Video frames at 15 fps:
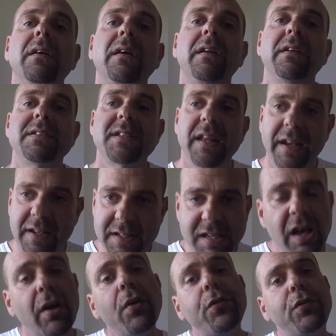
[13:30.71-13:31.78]
And it
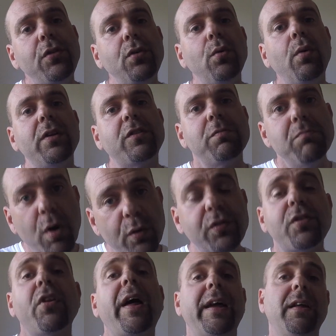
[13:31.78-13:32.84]
tells you what's
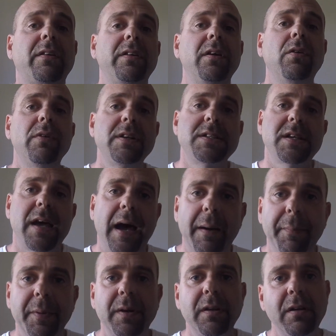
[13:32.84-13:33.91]
most likely going to
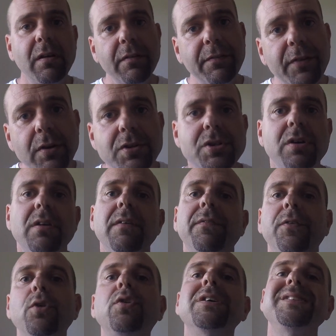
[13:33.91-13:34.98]
happen in your future
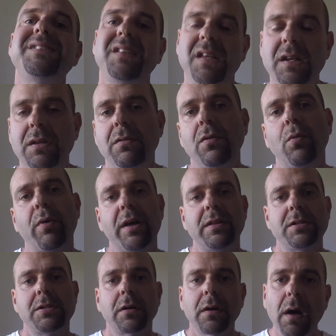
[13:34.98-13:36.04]
if you continue the way
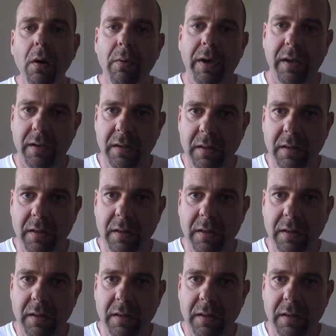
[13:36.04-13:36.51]
that you're going.